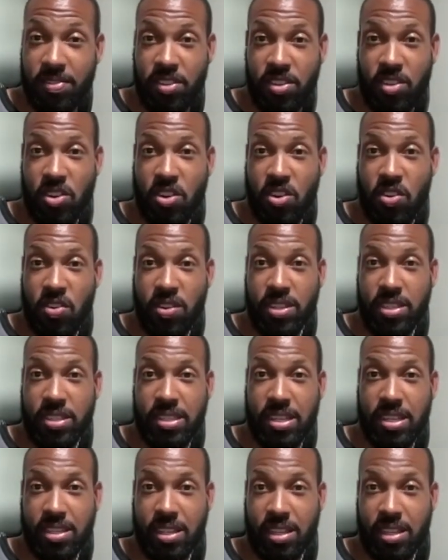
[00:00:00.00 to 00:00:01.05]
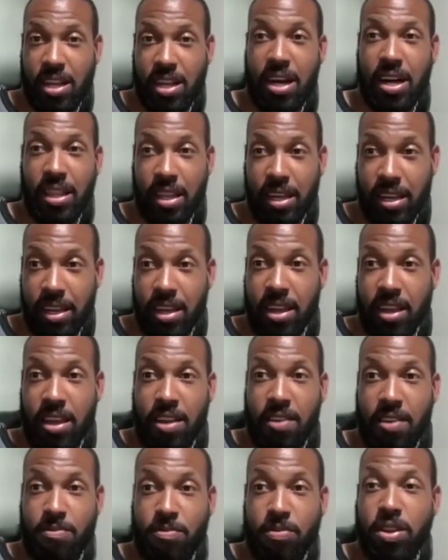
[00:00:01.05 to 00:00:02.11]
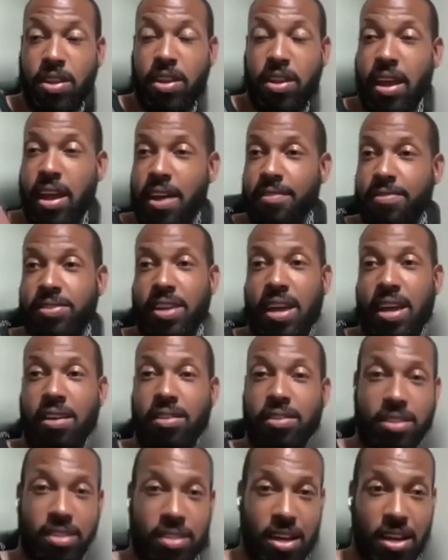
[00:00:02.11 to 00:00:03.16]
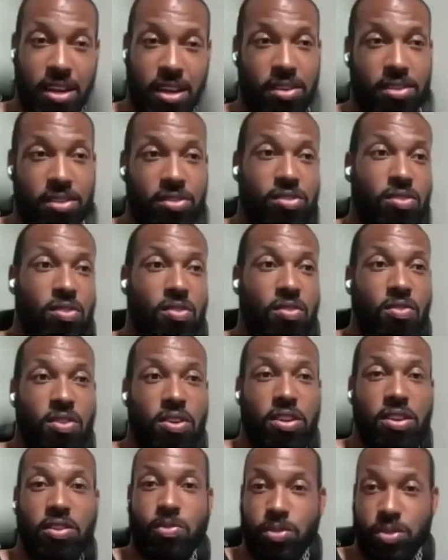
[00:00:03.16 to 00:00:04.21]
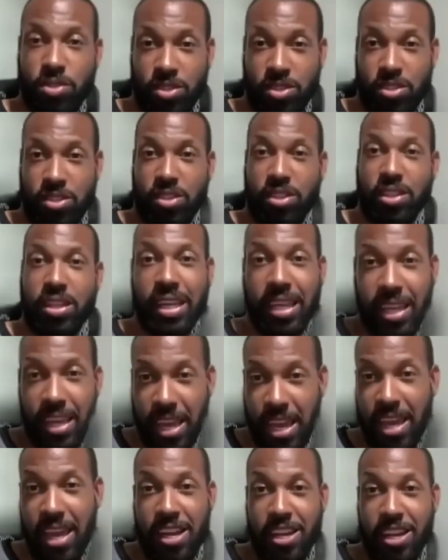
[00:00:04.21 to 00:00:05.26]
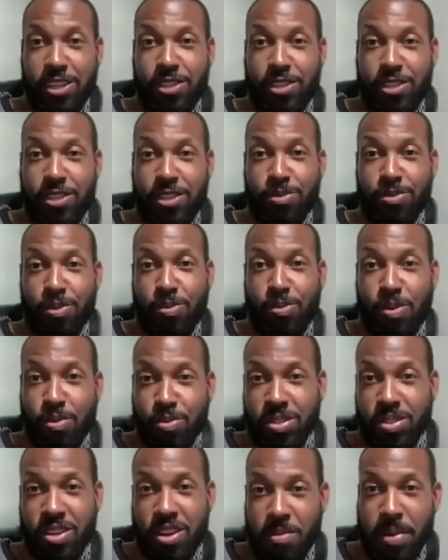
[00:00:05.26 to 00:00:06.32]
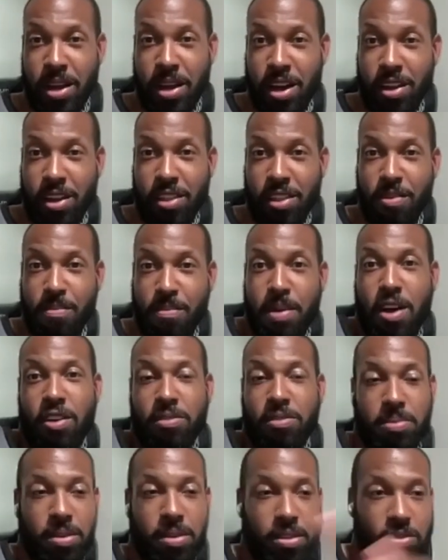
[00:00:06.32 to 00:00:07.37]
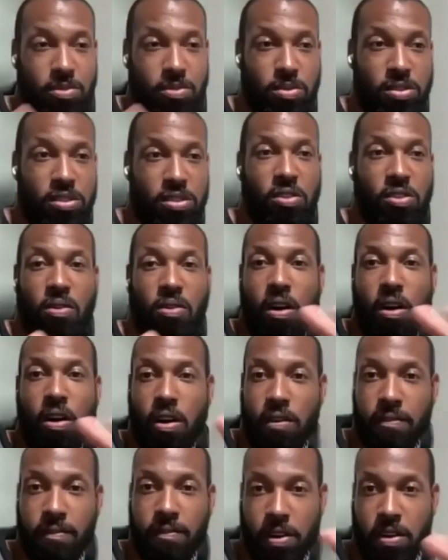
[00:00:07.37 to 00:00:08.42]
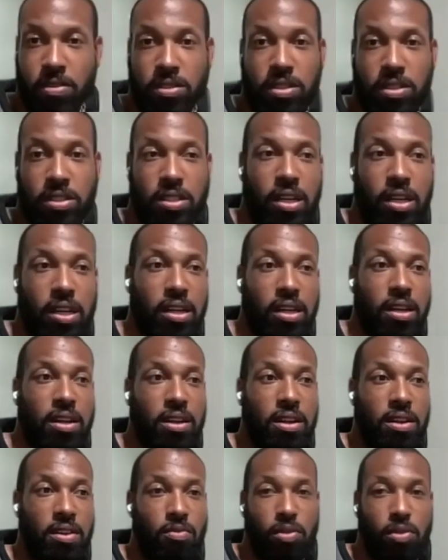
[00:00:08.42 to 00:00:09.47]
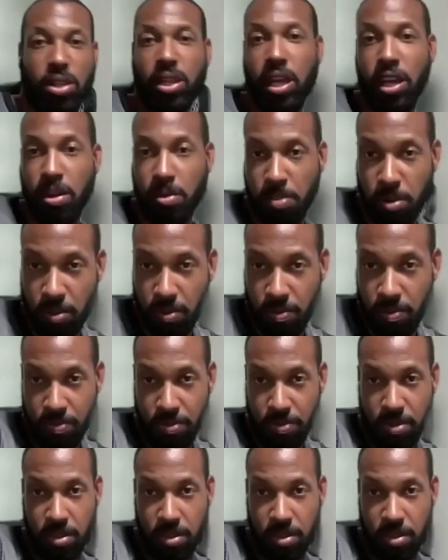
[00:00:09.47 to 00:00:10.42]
You know, it says a lot. Like if we didn't have sound design in the score, you were still engaged with what was coming out of their mouth because it was so heartfelt and like relatable.